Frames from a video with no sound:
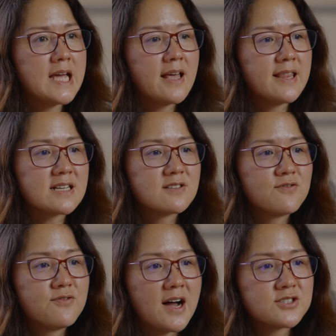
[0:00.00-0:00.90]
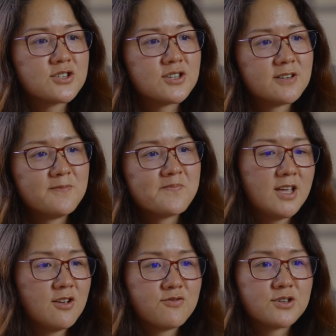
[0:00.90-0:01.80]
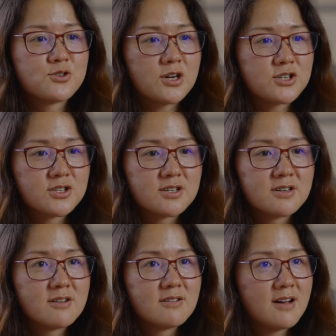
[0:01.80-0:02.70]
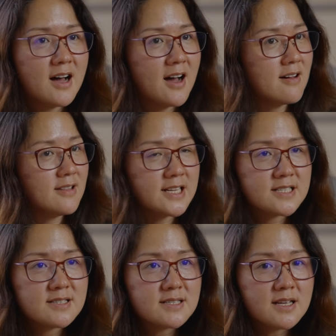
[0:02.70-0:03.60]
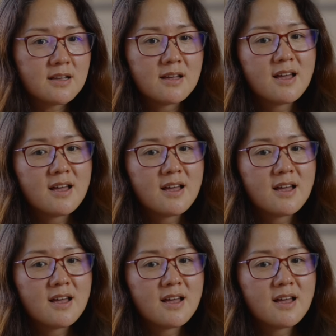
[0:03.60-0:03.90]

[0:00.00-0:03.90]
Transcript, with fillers: 10x faster infrastructure uh, latency,